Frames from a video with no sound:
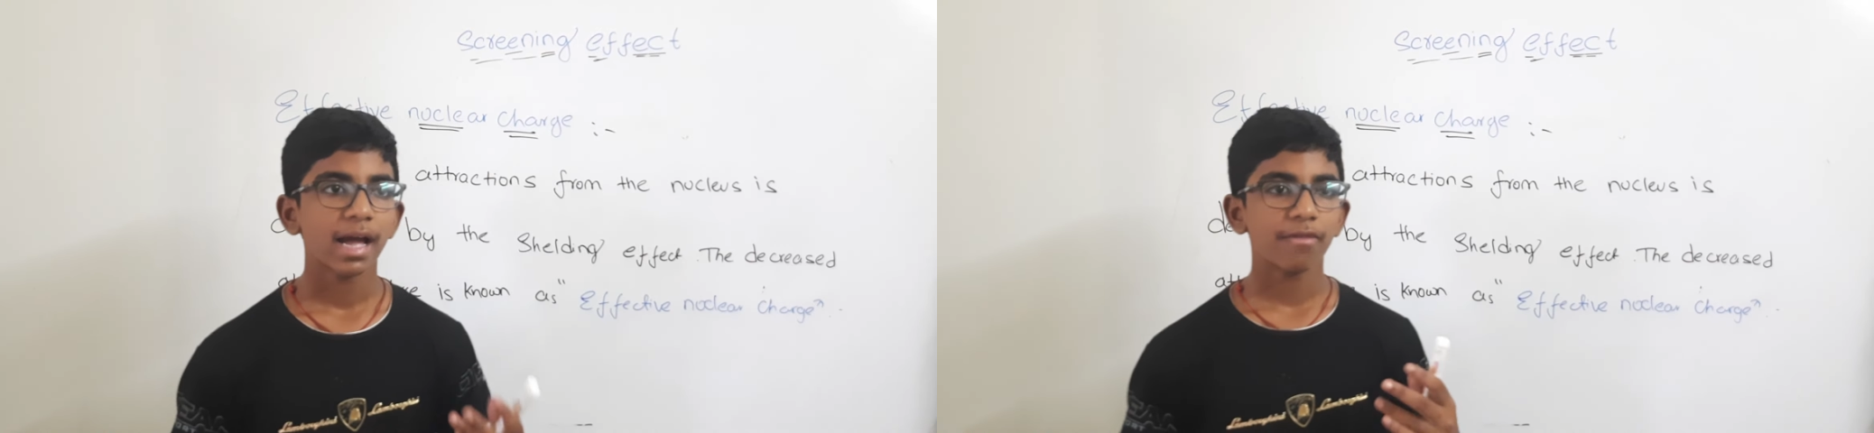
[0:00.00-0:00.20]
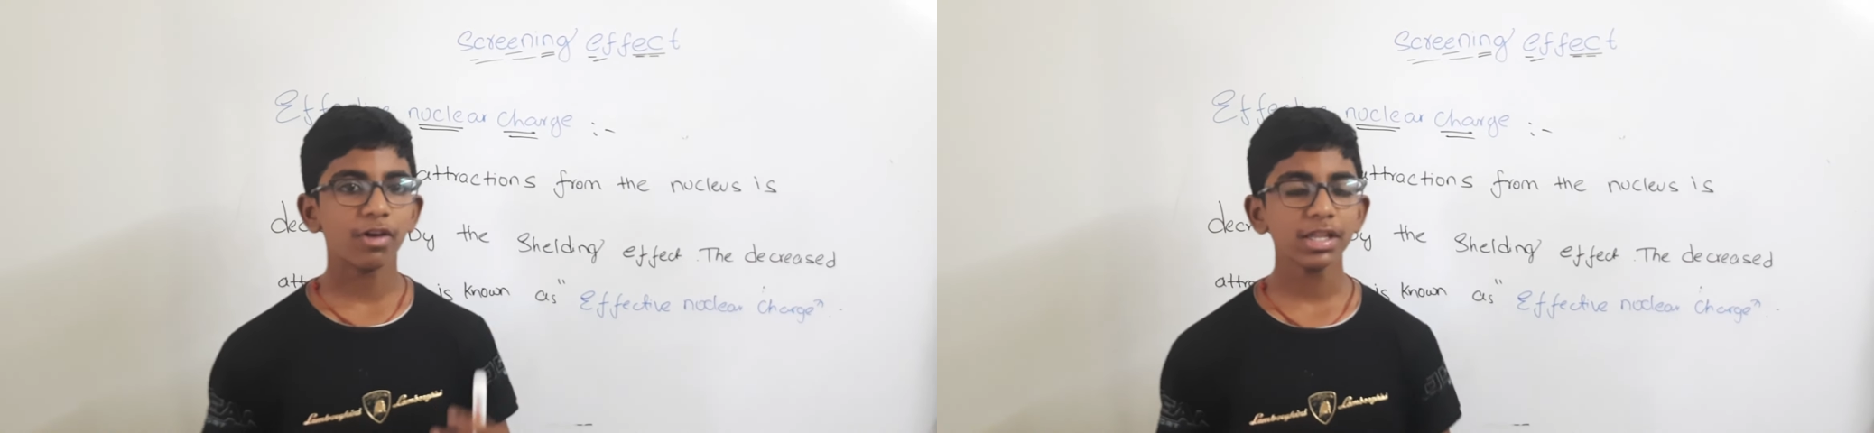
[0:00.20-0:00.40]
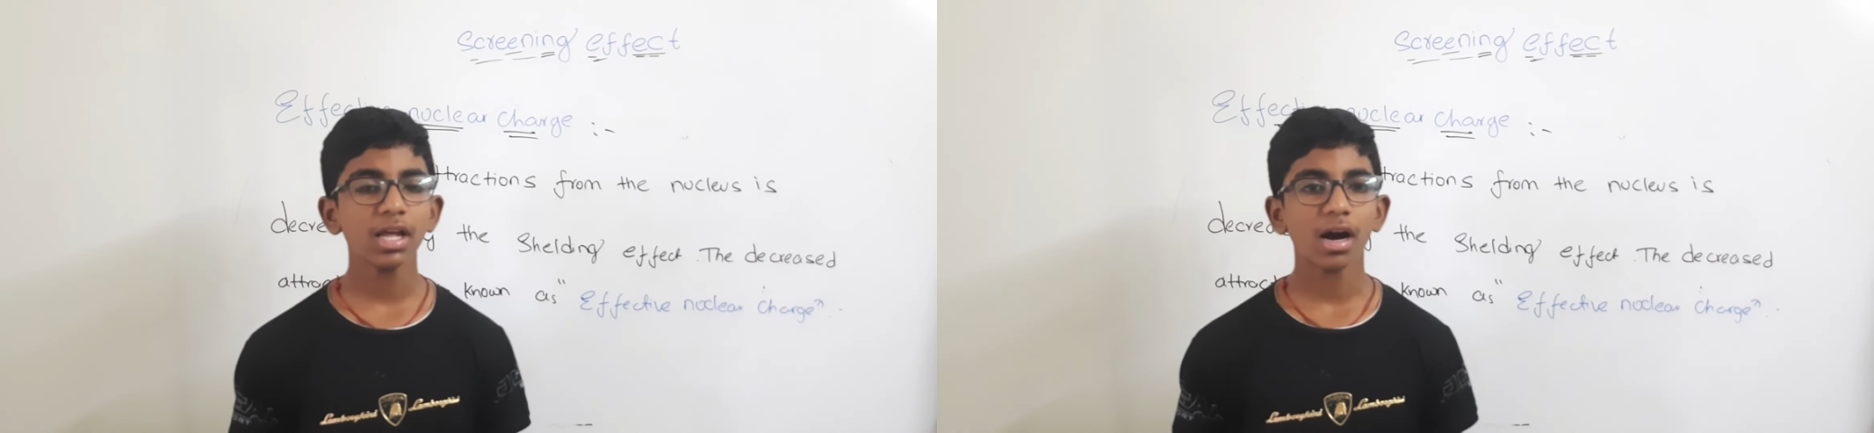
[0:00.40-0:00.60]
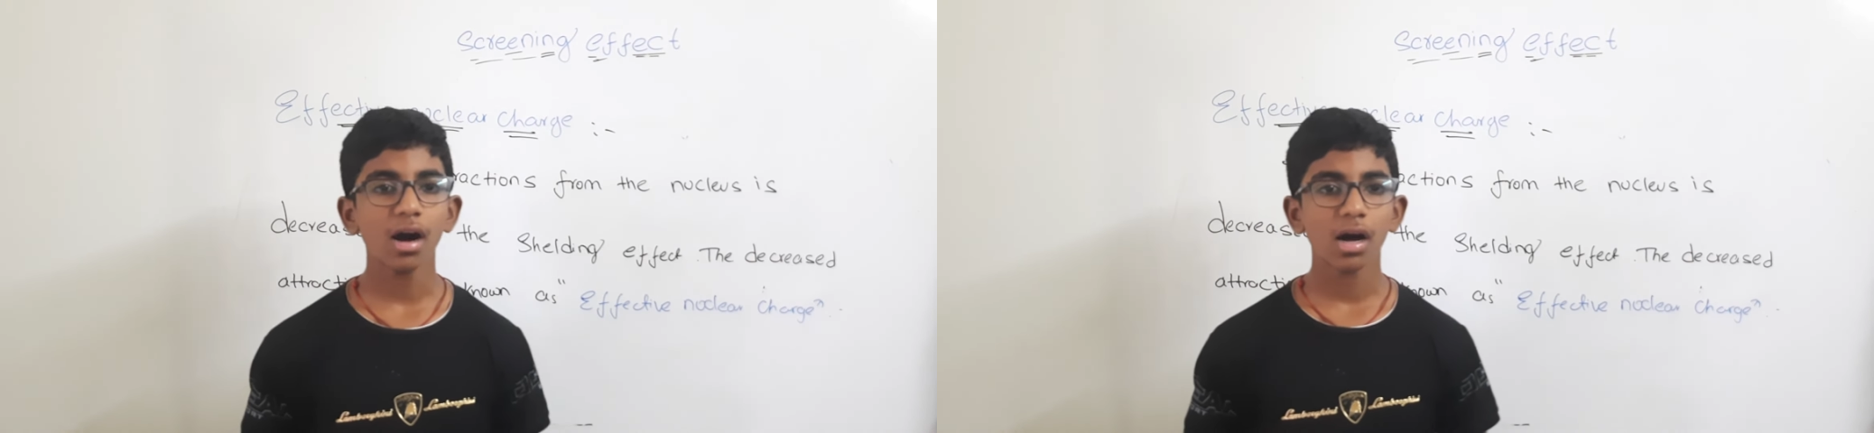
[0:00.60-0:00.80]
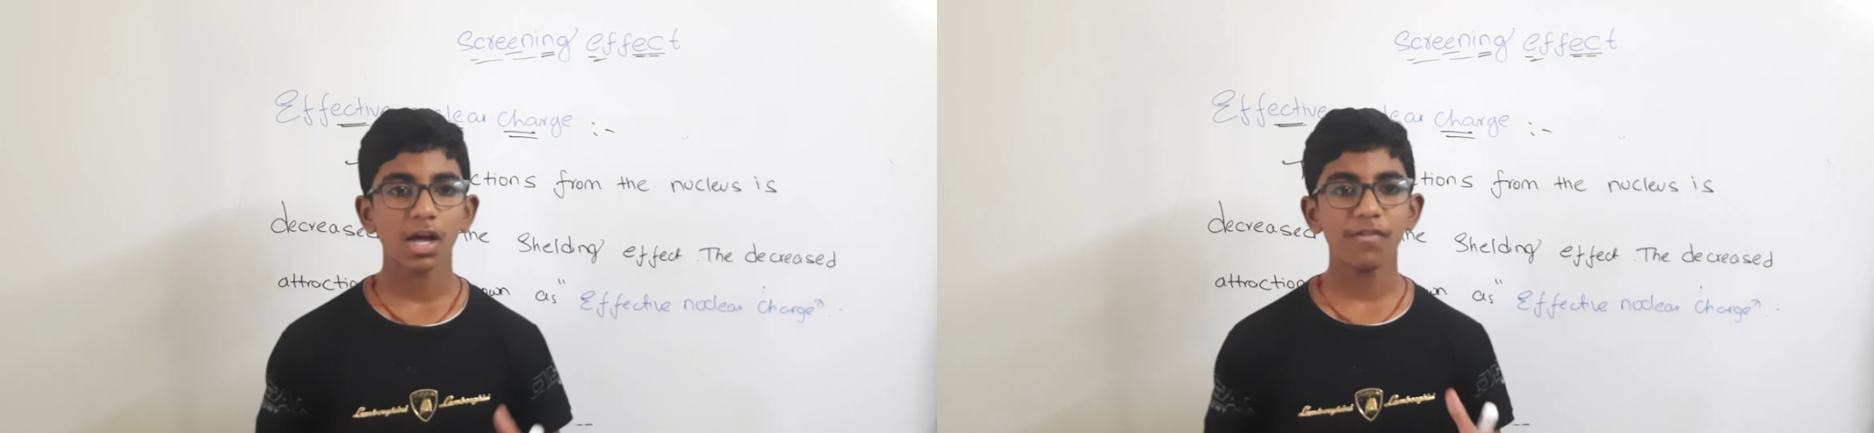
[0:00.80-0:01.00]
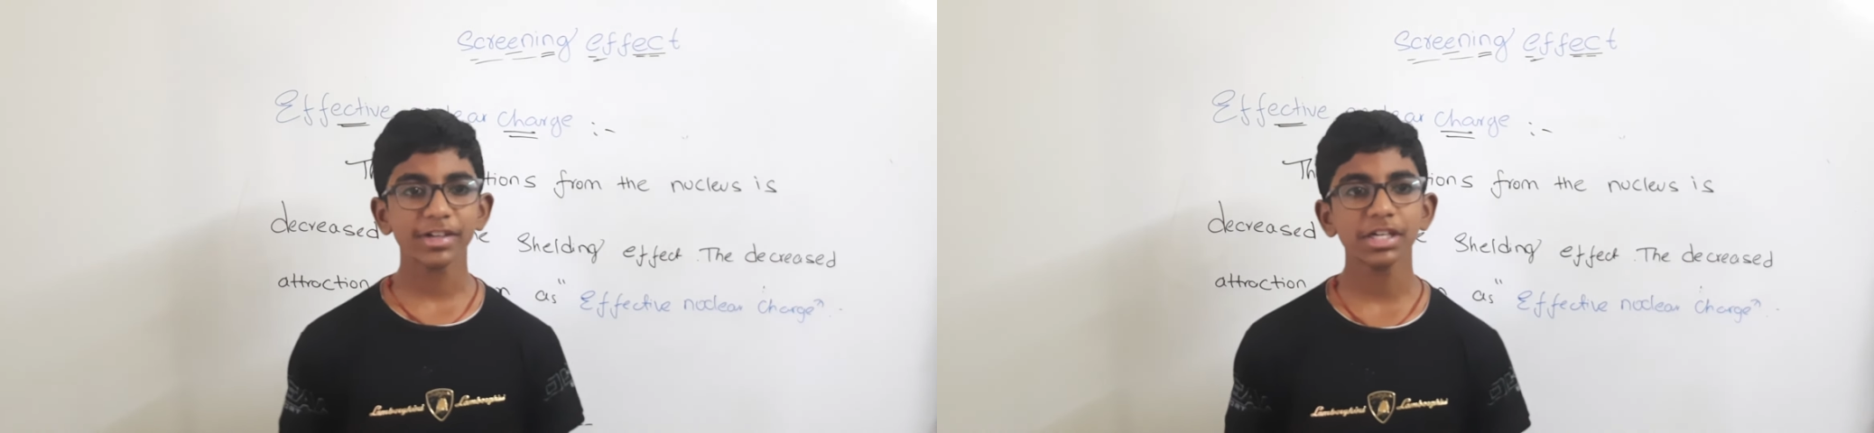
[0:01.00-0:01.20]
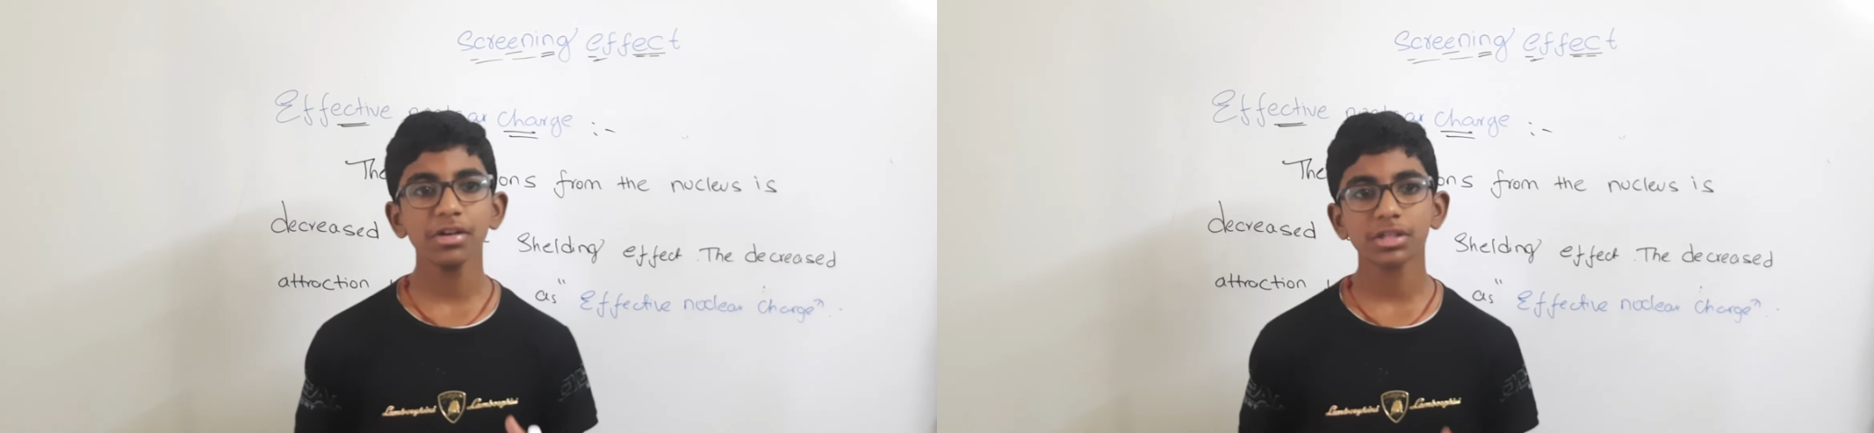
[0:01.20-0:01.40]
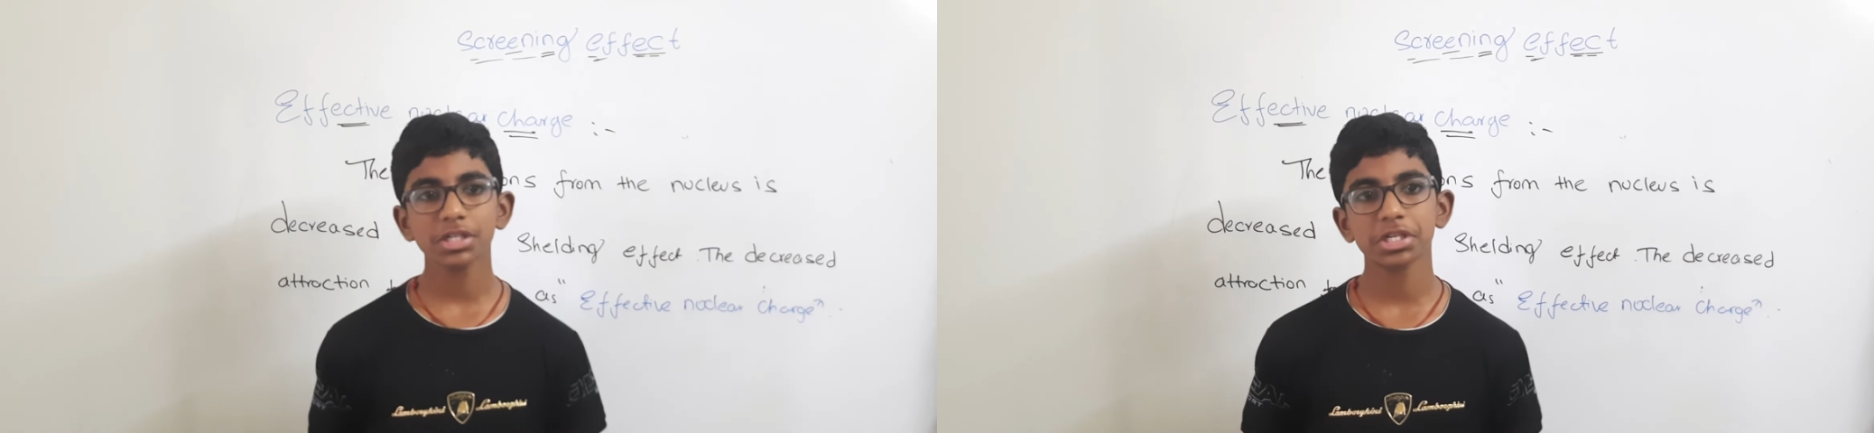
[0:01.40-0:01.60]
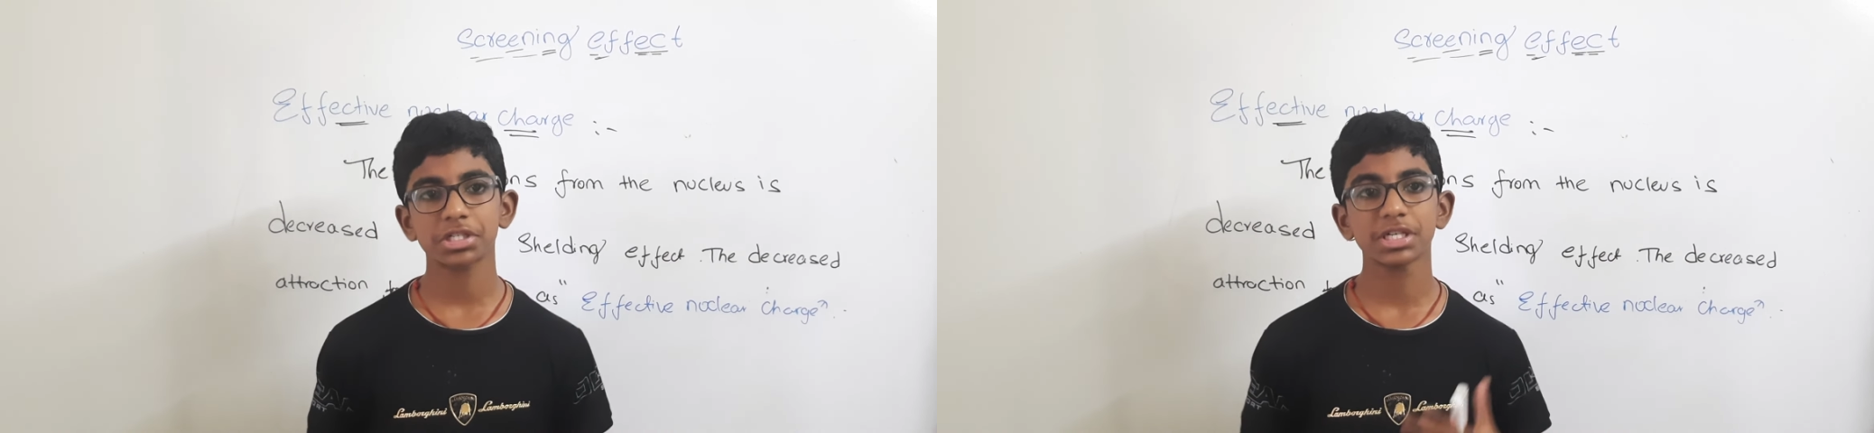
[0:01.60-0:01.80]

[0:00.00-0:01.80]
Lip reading: When the effective nuclear charge